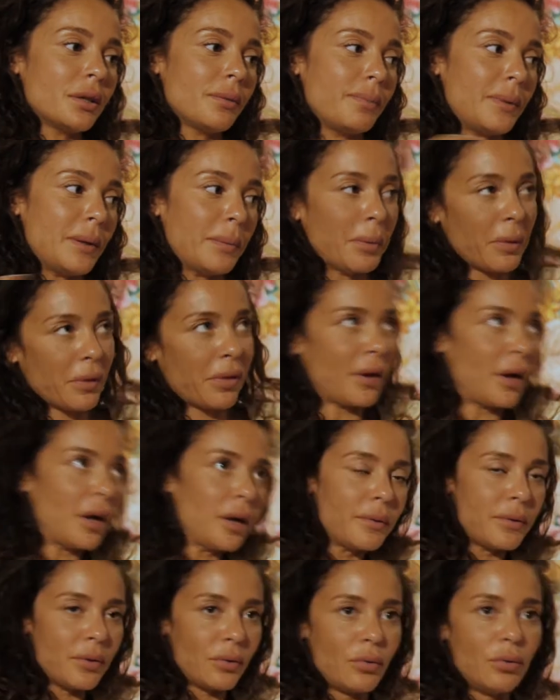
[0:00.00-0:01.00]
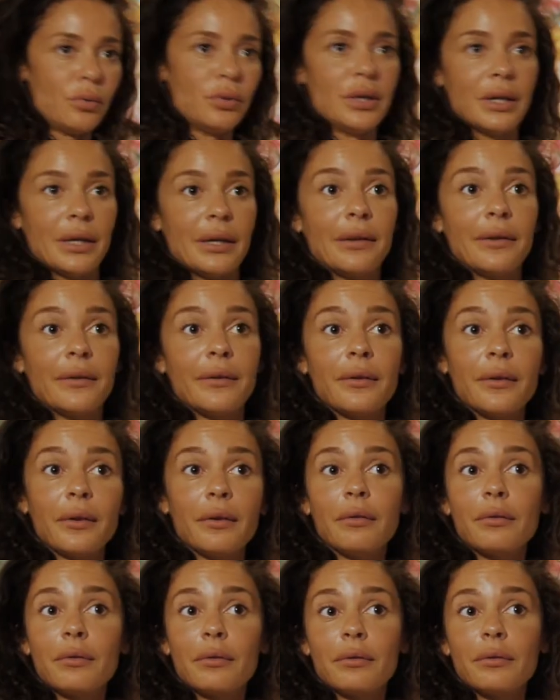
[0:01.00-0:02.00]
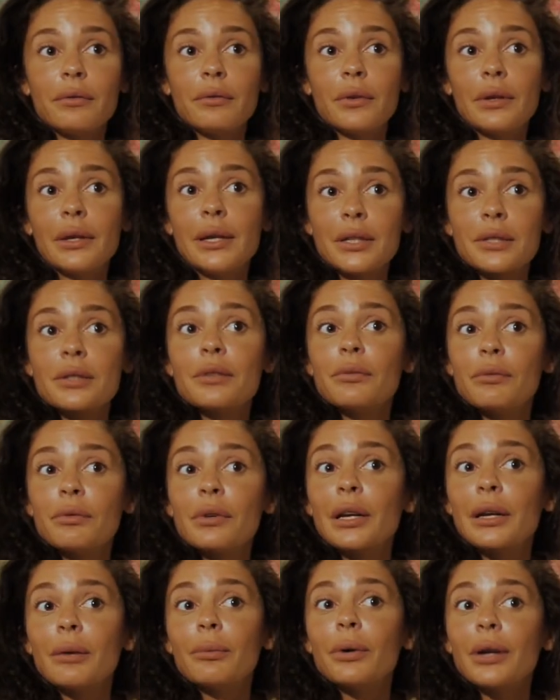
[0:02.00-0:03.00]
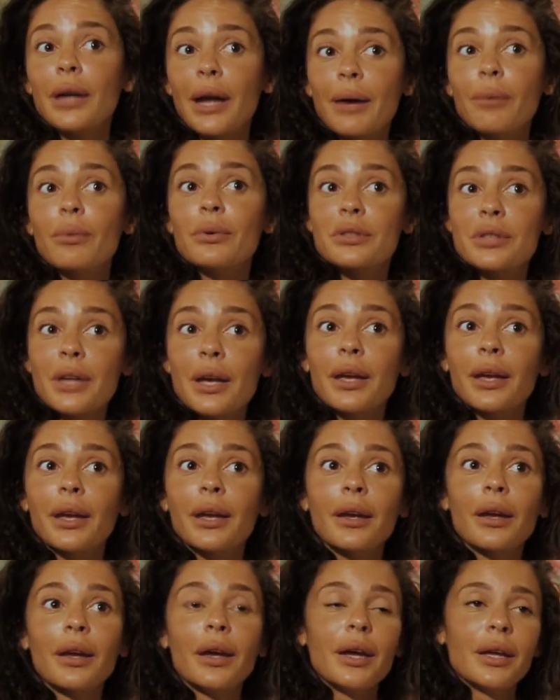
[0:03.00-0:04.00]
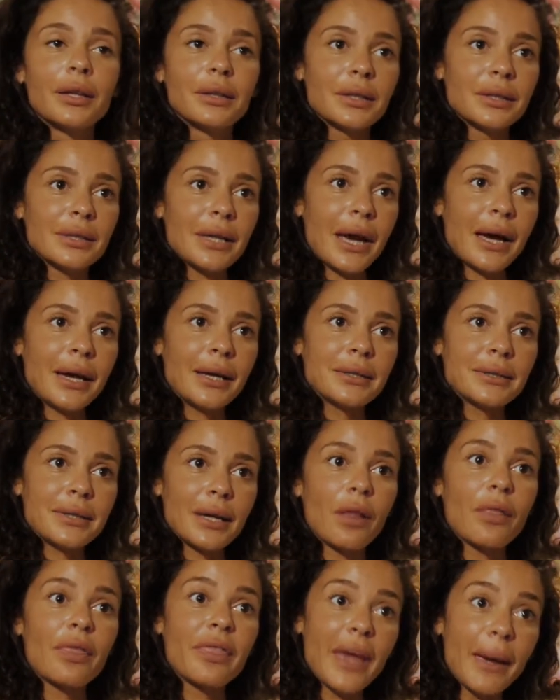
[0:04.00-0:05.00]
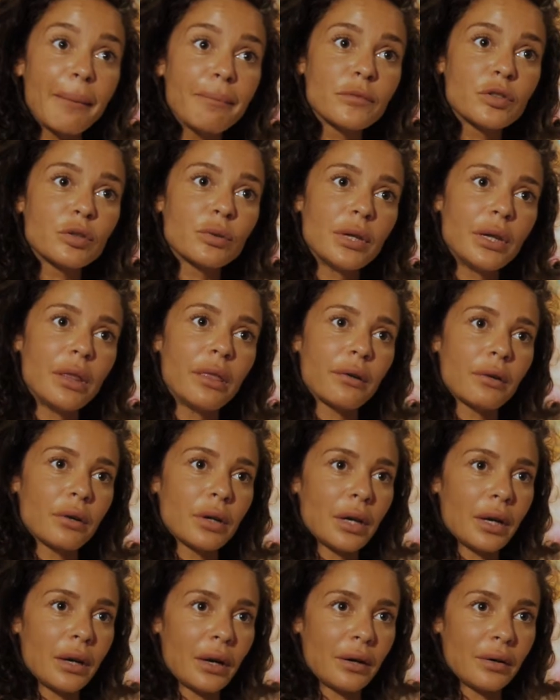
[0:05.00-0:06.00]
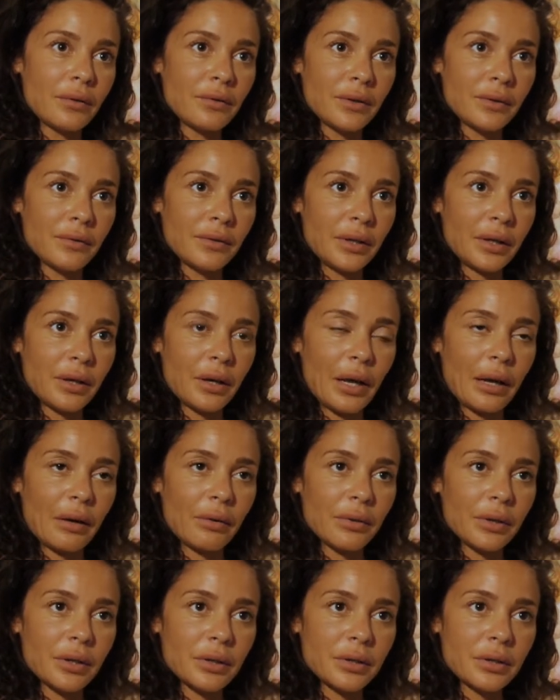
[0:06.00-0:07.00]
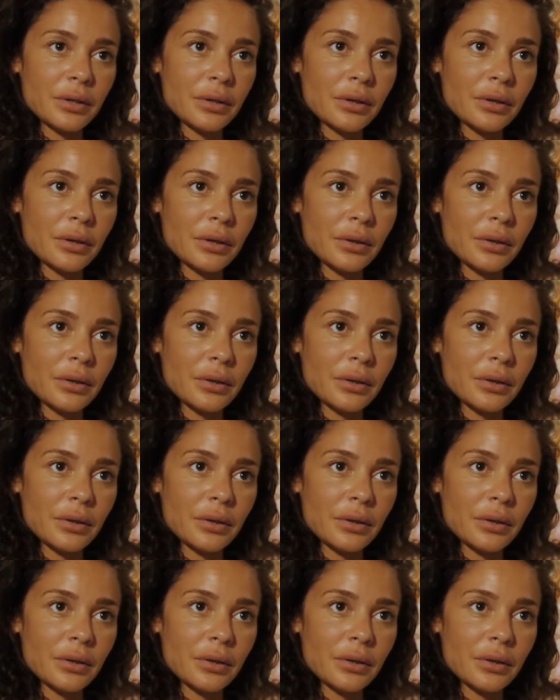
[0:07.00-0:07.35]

people thought, who didn't listen really what I was saying, that I tell them to eat 1350 calories.